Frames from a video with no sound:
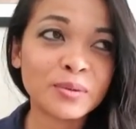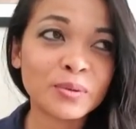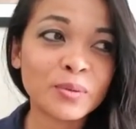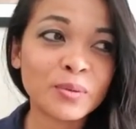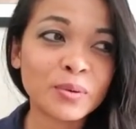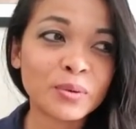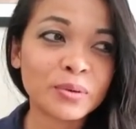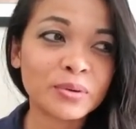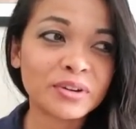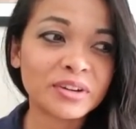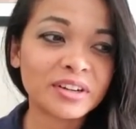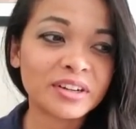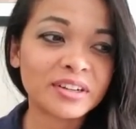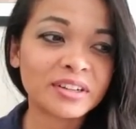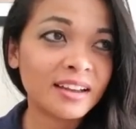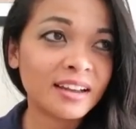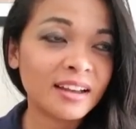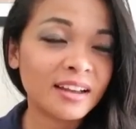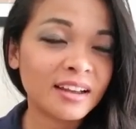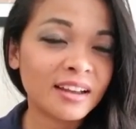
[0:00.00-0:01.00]

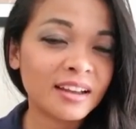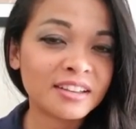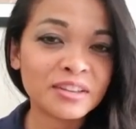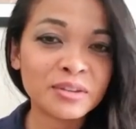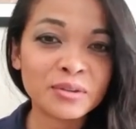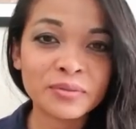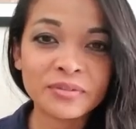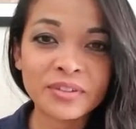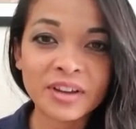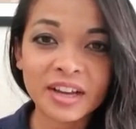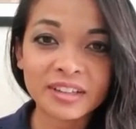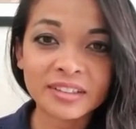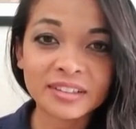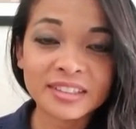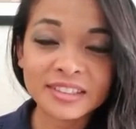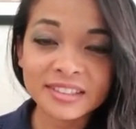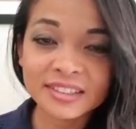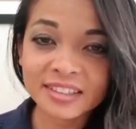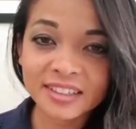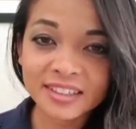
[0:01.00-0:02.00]
or you've got
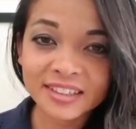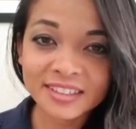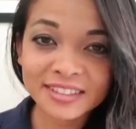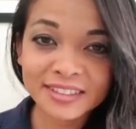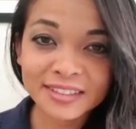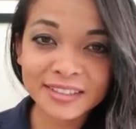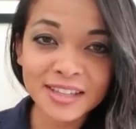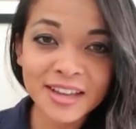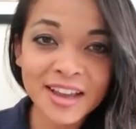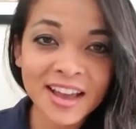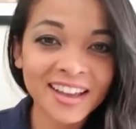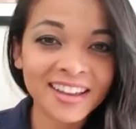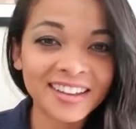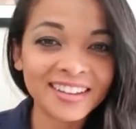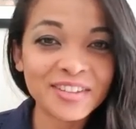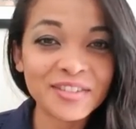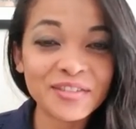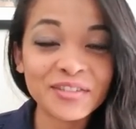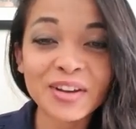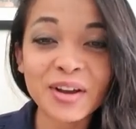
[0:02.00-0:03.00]
listings,
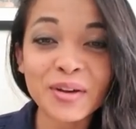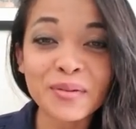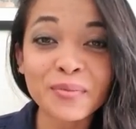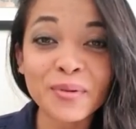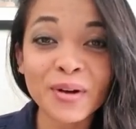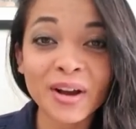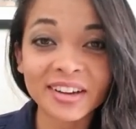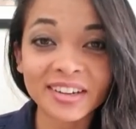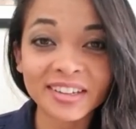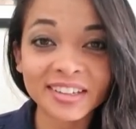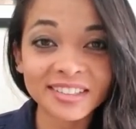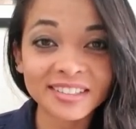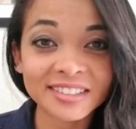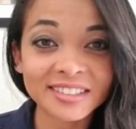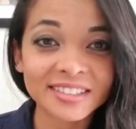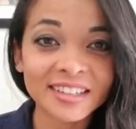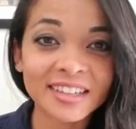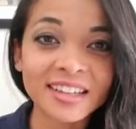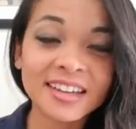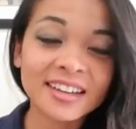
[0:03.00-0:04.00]
you've got
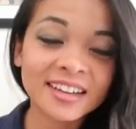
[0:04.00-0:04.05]
products,